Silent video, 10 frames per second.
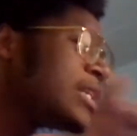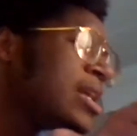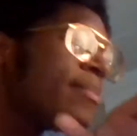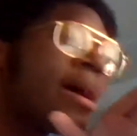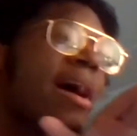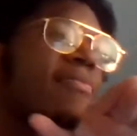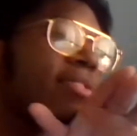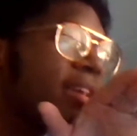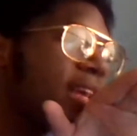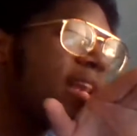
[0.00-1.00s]
I'm gonna have
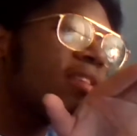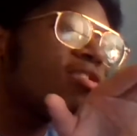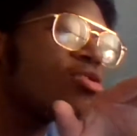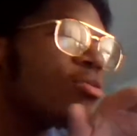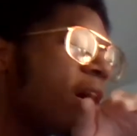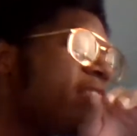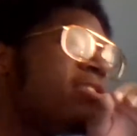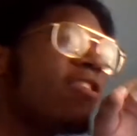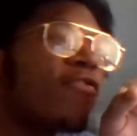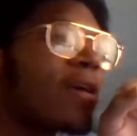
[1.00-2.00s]
to get into a
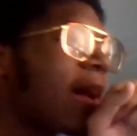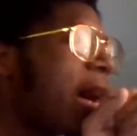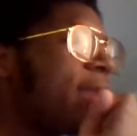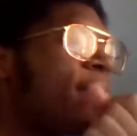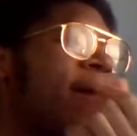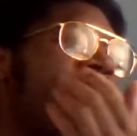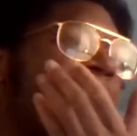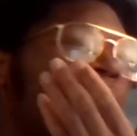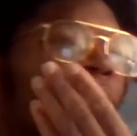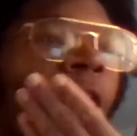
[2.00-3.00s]
different kind of
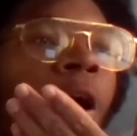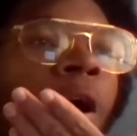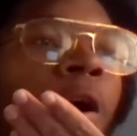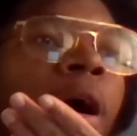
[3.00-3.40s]
bag, y'all.